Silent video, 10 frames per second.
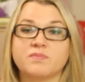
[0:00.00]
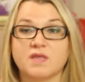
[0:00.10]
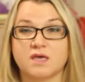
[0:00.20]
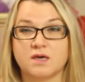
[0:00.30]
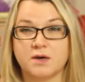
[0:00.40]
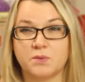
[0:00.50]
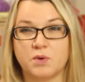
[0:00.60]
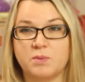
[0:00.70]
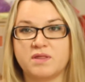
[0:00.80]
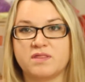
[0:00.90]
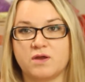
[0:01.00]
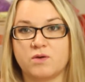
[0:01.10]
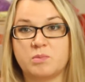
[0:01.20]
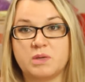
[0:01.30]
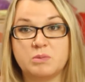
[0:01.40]

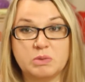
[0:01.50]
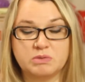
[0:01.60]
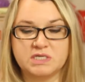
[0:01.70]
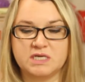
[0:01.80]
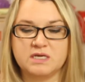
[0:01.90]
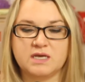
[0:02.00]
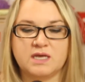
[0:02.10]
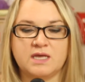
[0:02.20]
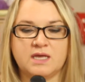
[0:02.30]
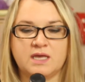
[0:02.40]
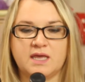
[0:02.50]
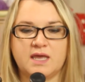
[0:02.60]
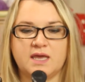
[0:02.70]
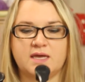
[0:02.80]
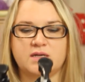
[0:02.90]
aromatherapy boutique,
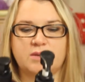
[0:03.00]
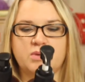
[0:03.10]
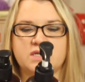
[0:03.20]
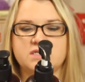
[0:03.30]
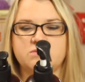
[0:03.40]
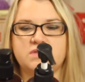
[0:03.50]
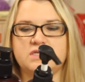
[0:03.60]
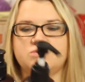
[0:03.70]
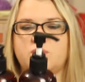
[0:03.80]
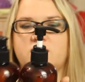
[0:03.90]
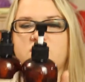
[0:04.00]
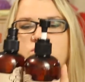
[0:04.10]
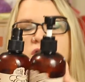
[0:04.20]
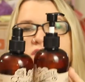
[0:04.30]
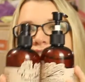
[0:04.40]
and I picked up these body
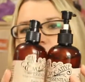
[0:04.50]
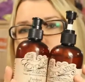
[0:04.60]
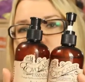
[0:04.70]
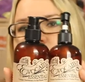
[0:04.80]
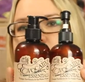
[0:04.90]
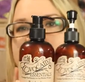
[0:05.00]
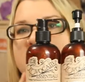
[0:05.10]
washes.